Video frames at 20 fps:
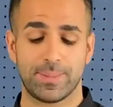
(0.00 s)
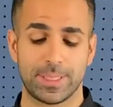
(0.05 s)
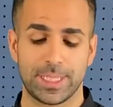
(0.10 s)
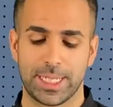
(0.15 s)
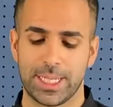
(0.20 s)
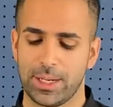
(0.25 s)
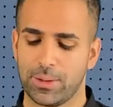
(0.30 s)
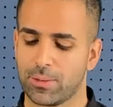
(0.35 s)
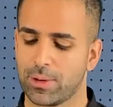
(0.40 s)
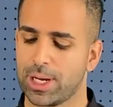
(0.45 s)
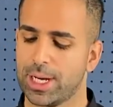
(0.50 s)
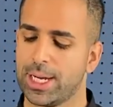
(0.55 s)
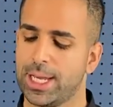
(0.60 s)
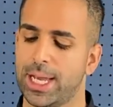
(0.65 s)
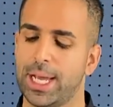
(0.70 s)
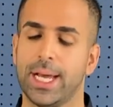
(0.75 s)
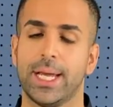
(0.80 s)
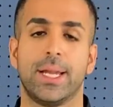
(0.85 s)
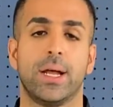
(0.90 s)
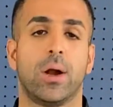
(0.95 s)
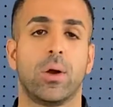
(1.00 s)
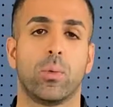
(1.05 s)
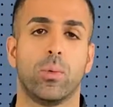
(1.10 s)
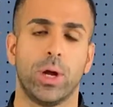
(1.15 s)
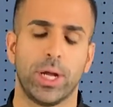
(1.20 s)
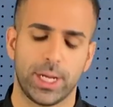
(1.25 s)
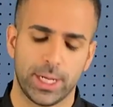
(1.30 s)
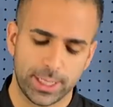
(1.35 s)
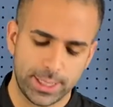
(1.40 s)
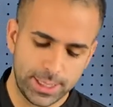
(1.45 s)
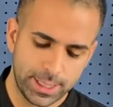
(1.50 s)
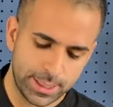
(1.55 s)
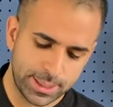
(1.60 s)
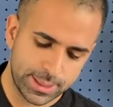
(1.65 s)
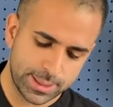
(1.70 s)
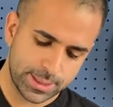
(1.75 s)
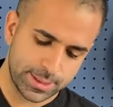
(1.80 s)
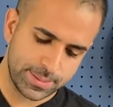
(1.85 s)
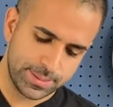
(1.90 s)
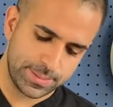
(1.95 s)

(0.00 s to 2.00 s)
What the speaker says: to heat, we're gonna add our white onions.